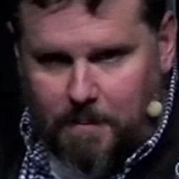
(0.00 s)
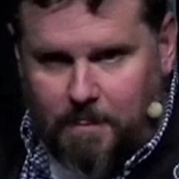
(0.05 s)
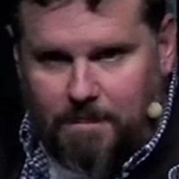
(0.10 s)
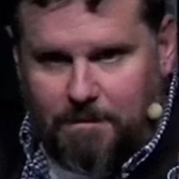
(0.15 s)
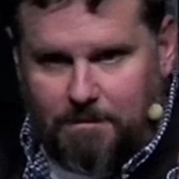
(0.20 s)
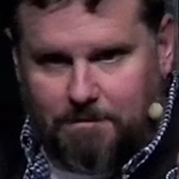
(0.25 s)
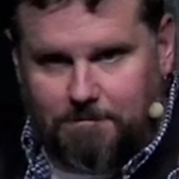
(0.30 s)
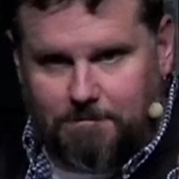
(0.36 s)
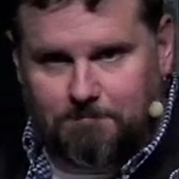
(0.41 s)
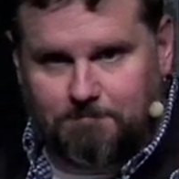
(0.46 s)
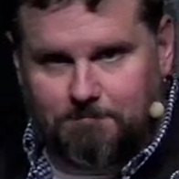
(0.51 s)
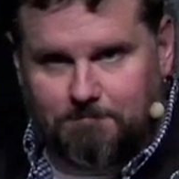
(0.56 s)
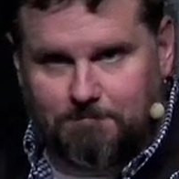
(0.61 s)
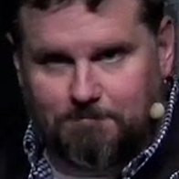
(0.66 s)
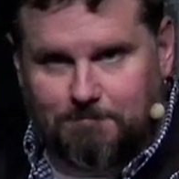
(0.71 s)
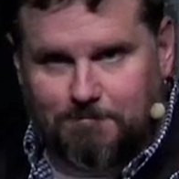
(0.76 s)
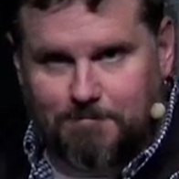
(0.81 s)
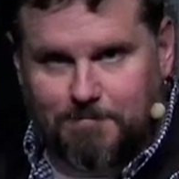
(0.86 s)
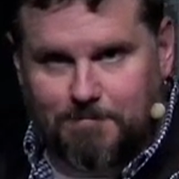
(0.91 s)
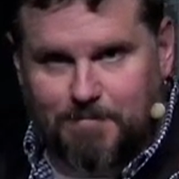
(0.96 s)

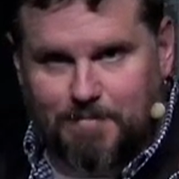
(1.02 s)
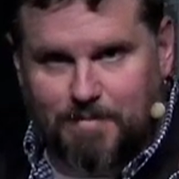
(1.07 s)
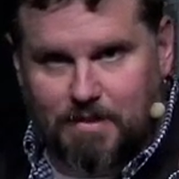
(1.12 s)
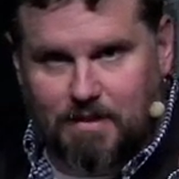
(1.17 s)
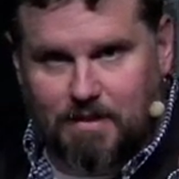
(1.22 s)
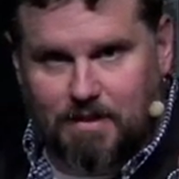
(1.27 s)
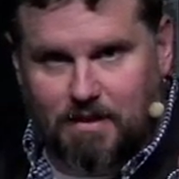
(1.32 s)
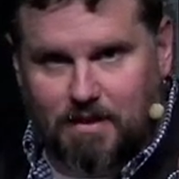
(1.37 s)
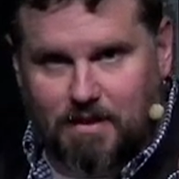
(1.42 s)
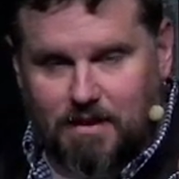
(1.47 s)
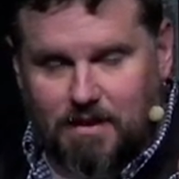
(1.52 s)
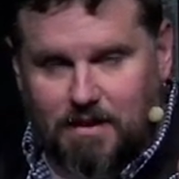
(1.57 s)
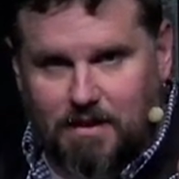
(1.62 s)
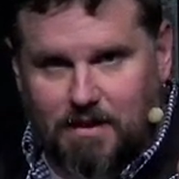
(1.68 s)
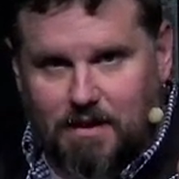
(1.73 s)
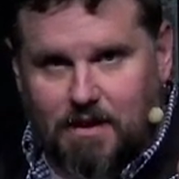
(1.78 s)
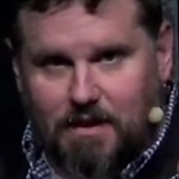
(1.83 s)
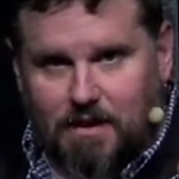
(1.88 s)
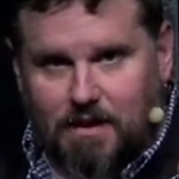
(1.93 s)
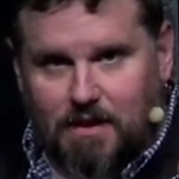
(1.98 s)

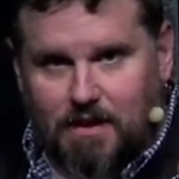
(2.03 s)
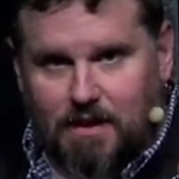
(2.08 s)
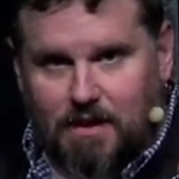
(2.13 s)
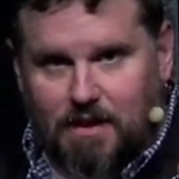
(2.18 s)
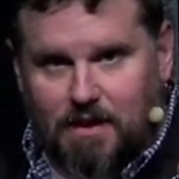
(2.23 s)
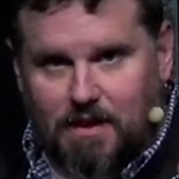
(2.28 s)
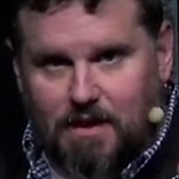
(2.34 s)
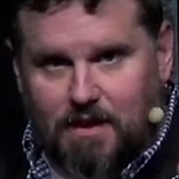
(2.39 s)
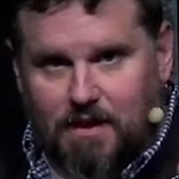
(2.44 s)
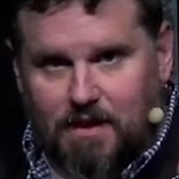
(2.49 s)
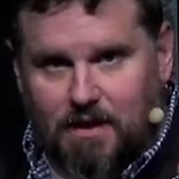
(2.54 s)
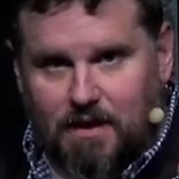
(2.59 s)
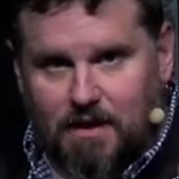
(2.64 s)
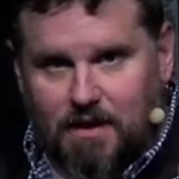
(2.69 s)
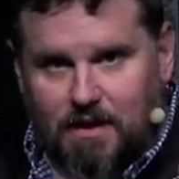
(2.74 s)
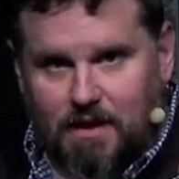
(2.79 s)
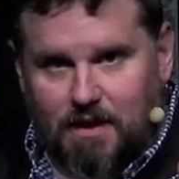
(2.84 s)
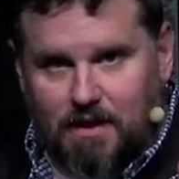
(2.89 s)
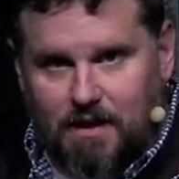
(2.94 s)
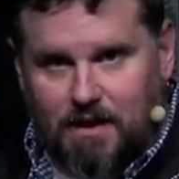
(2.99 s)

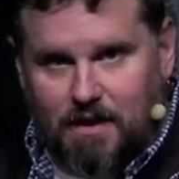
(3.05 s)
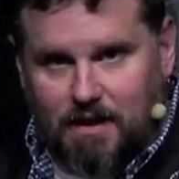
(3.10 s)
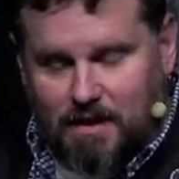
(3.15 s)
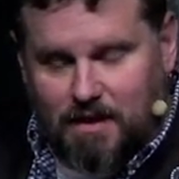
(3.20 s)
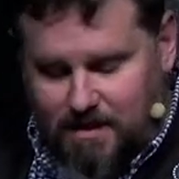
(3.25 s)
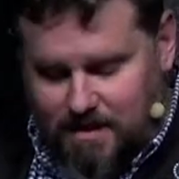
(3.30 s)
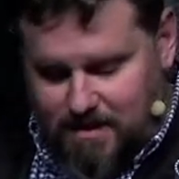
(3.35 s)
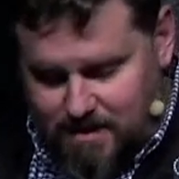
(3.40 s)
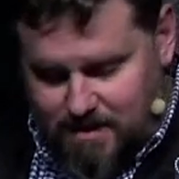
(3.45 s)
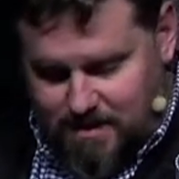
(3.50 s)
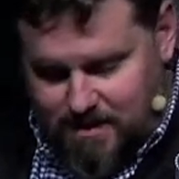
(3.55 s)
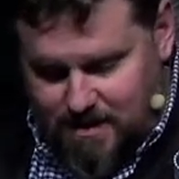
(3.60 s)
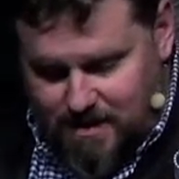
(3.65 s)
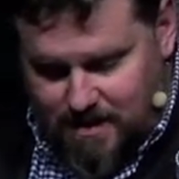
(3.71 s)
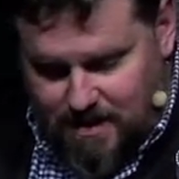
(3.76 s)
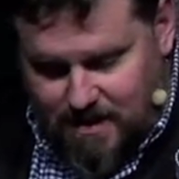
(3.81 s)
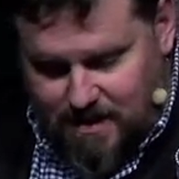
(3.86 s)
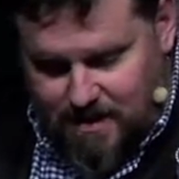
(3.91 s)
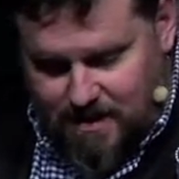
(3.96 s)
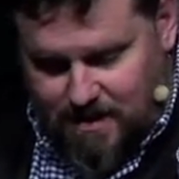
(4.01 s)

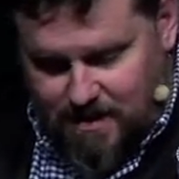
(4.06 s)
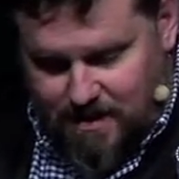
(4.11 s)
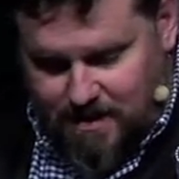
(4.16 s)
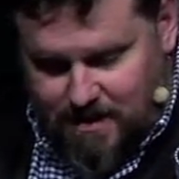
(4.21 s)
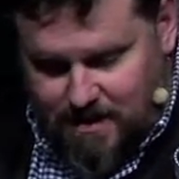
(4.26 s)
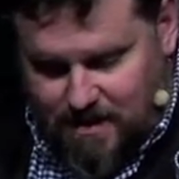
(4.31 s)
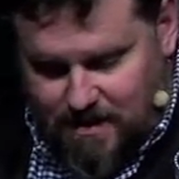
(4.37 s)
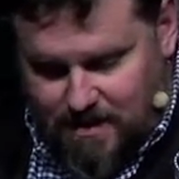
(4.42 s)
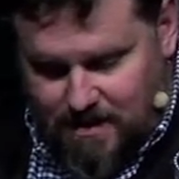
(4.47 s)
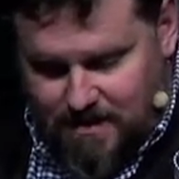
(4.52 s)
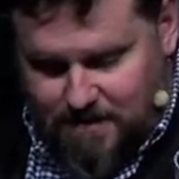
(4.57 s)
(silence)